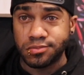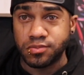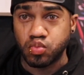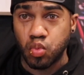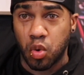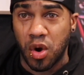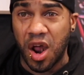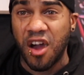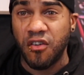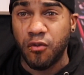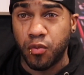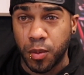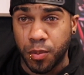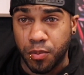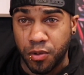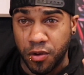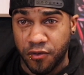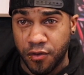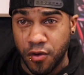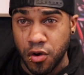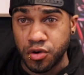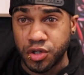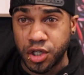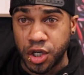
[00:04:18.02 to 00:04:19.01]
What I would
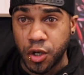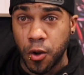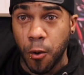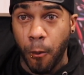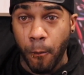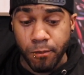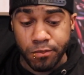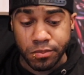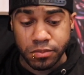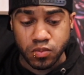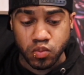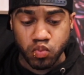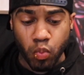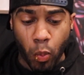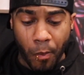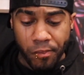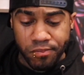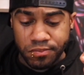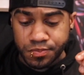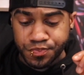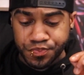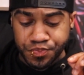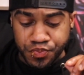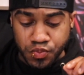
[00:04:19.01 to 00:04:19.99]
prefer to do,
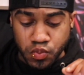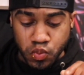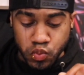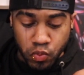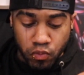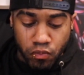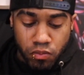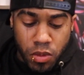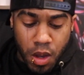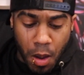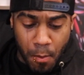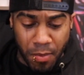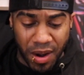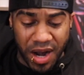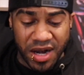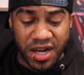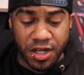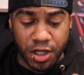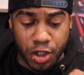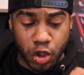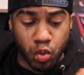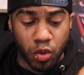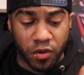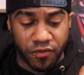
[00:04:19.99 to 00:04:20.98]
but I
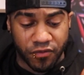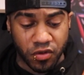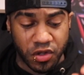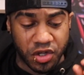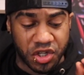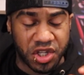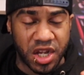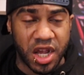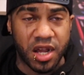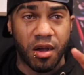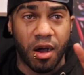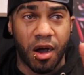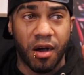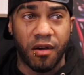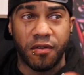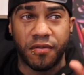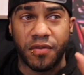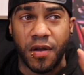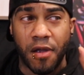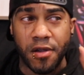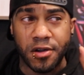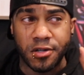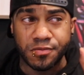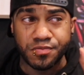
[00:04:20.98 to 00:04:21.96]
didn't do it for the sake
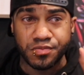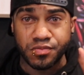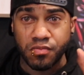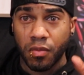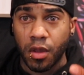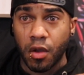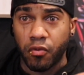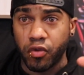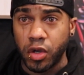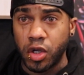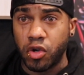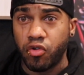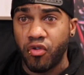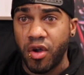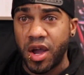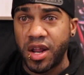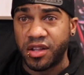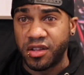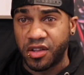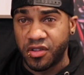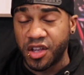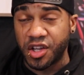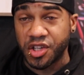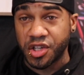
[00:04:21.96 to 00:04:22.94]
of
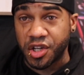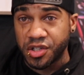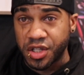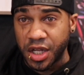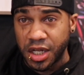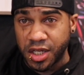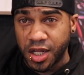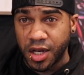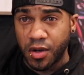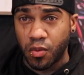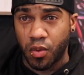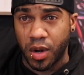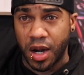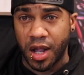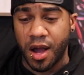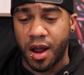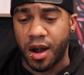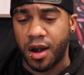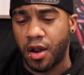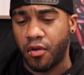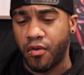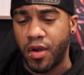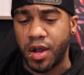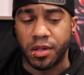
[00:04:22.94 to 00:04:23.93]
recreating the dish because they didn't when I
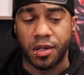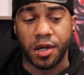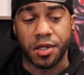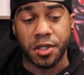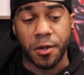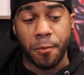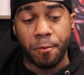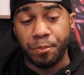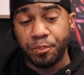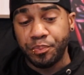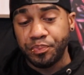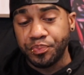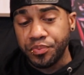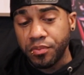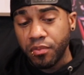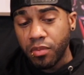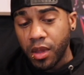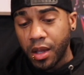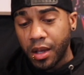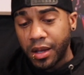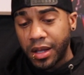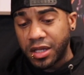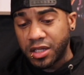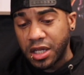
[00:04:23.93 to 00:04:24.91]
got it at Grand Lux,
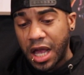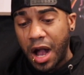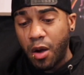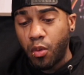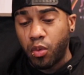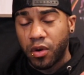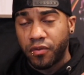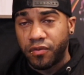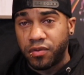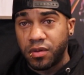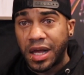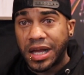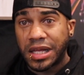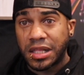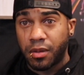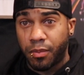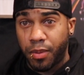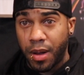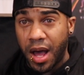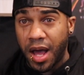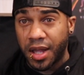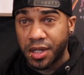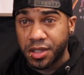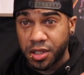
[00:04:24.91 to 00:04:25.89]
is I would have let the
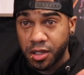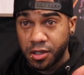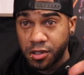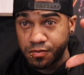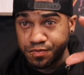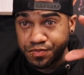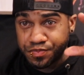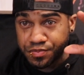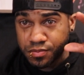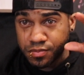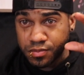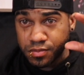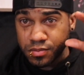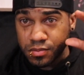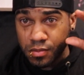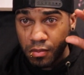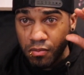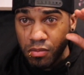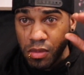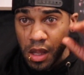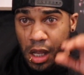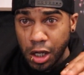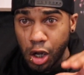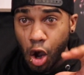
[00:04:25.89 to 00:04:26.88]
pasta
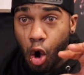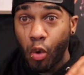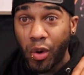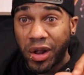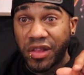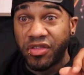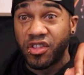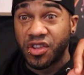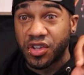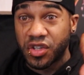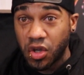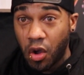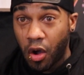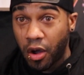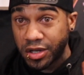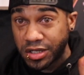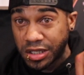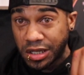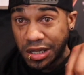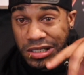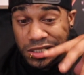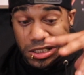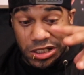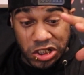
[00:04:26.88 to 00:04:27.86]
go in the
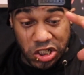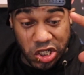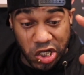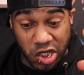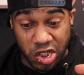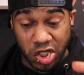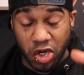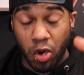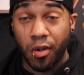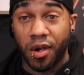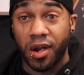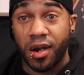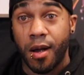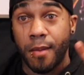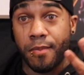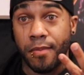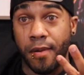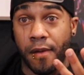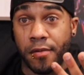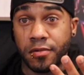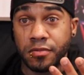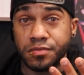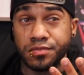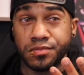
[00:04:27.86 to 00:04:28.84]
sauce to soak it
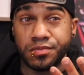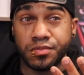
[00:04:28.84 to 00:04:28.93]
up.